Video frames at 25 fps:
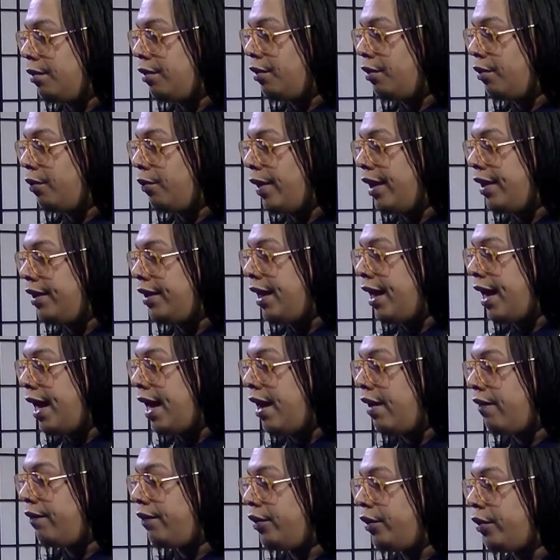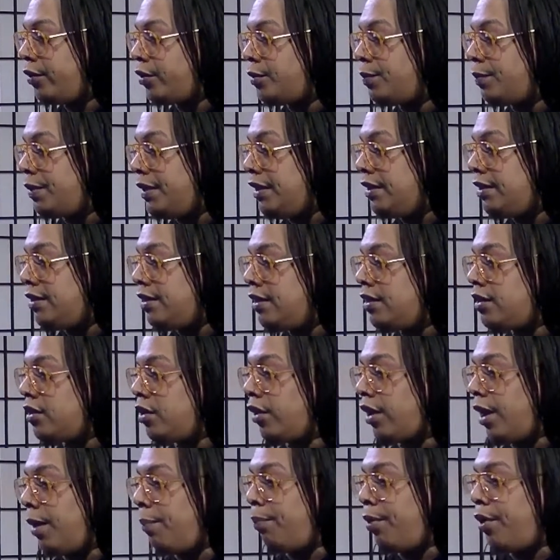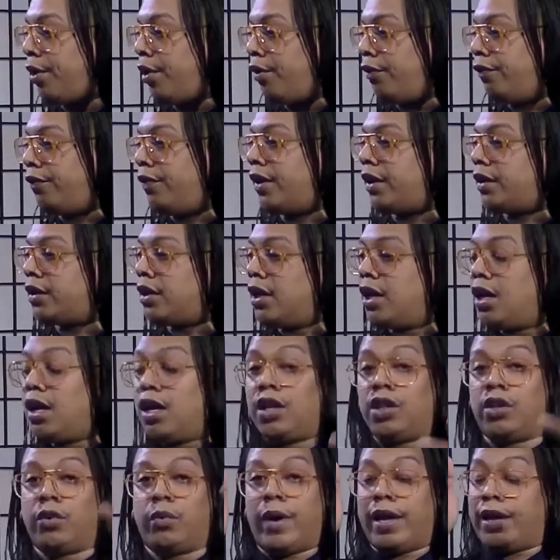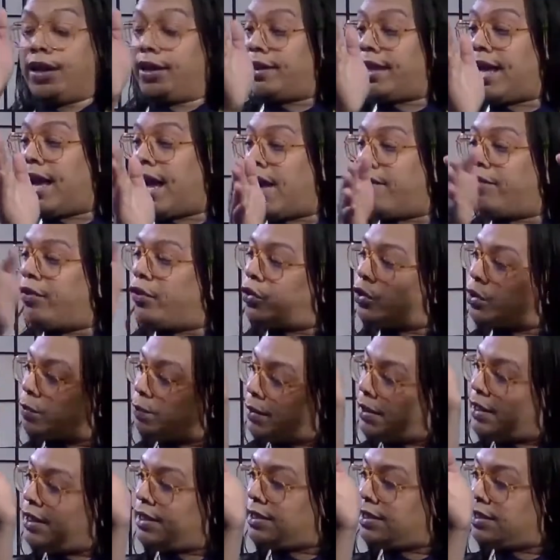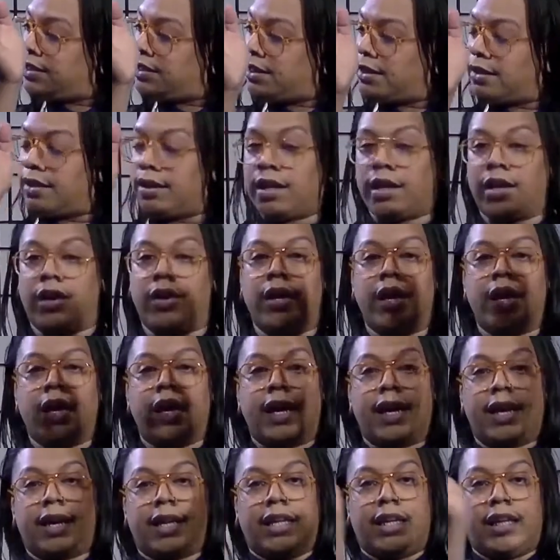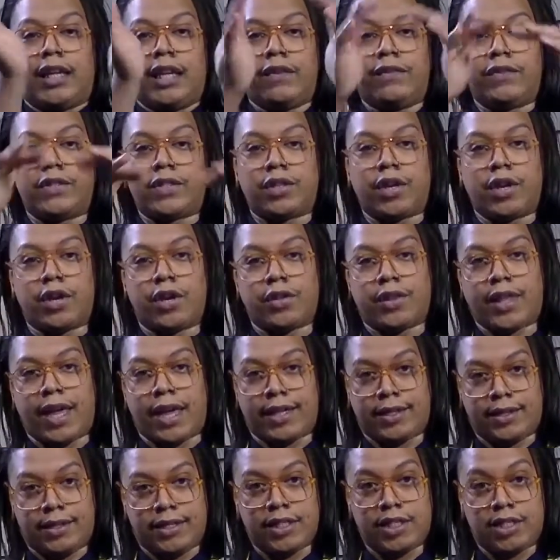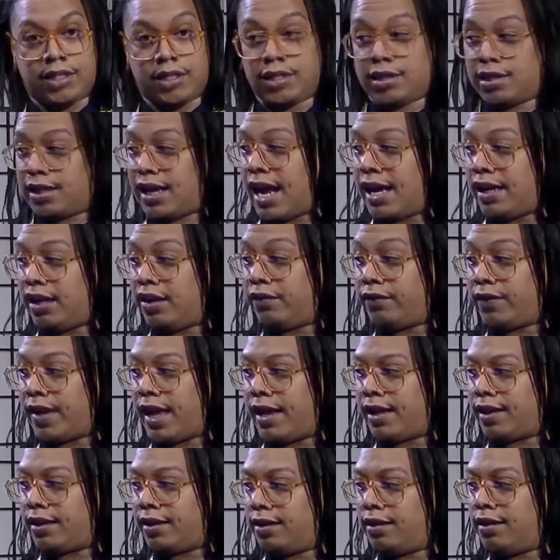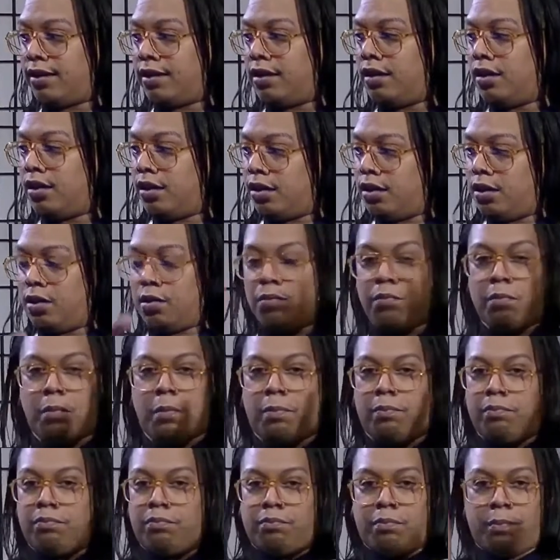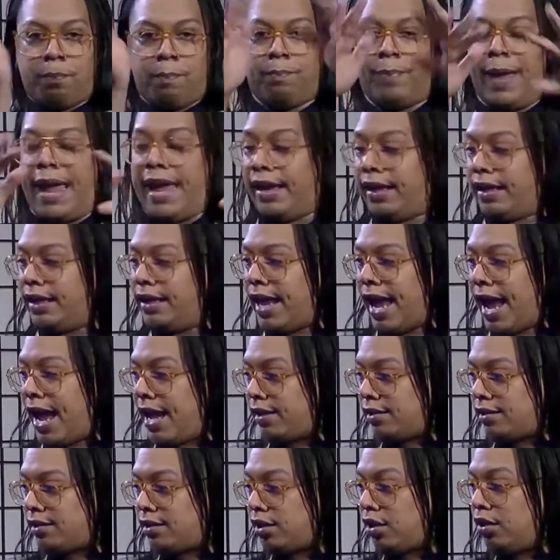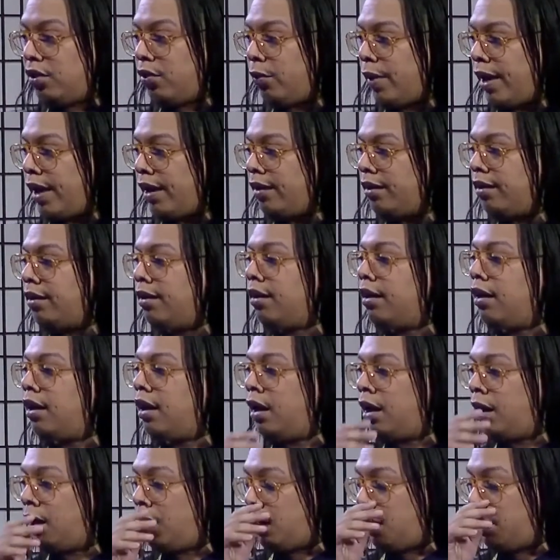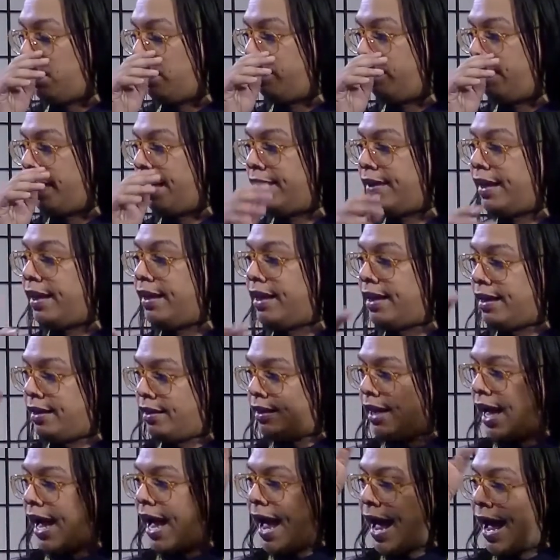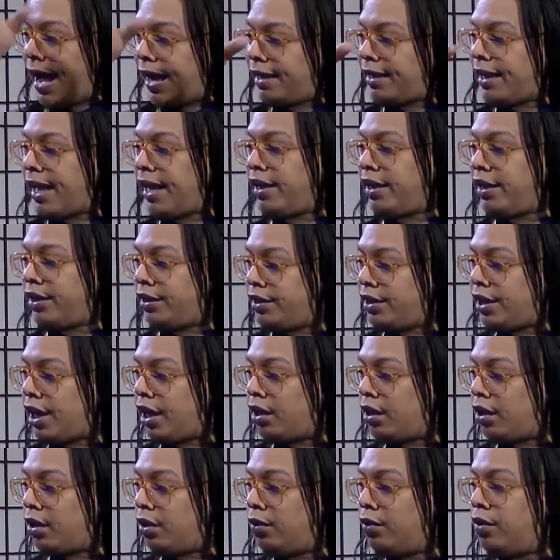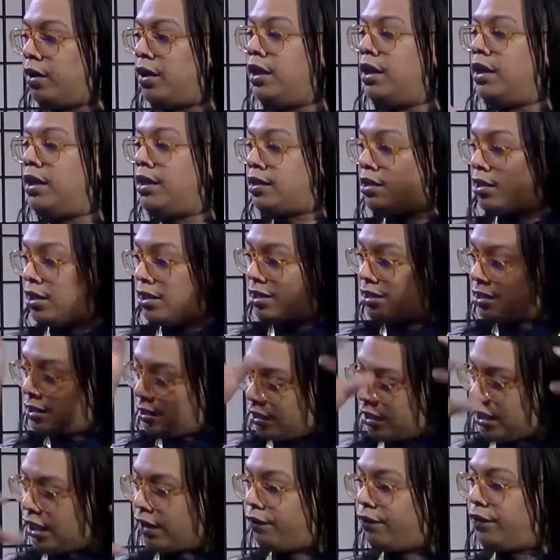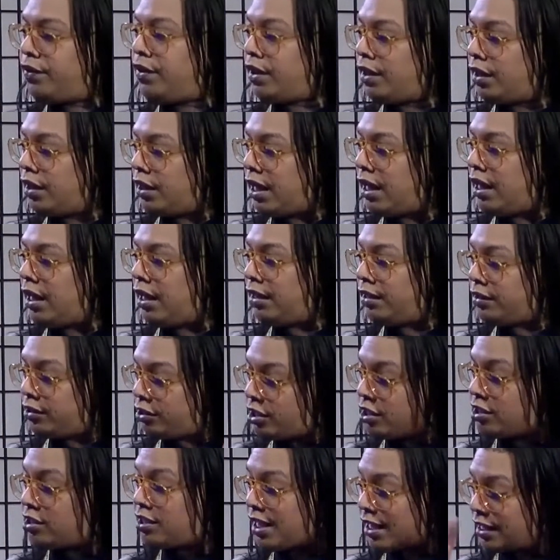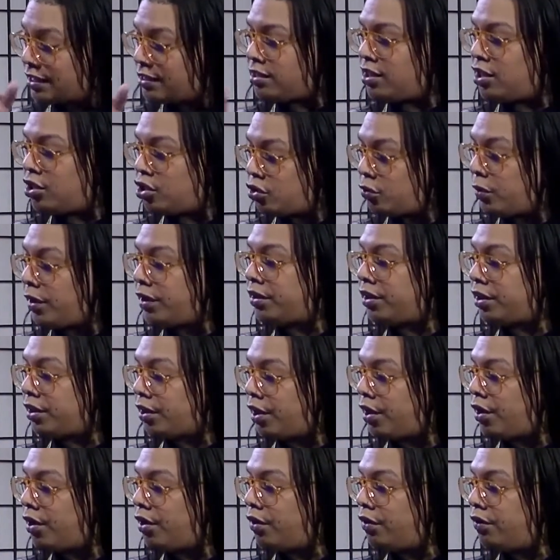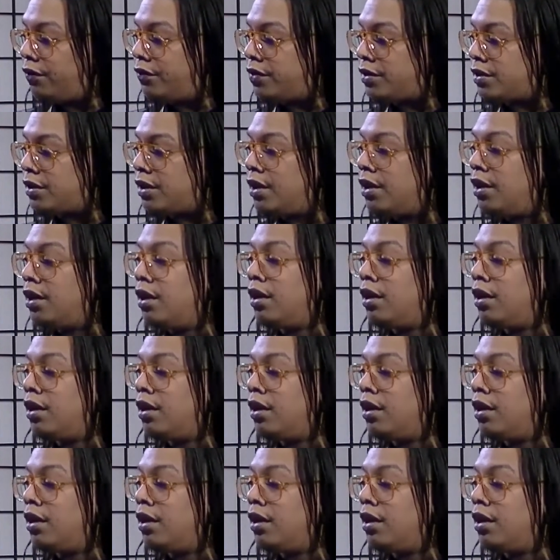the way they have those pieces okay perfect the way that they have those pieces in there it gives her like this kind of like banging ass silhouette um, and then the highlight in yellow just to give the uh, just to accentuate the curves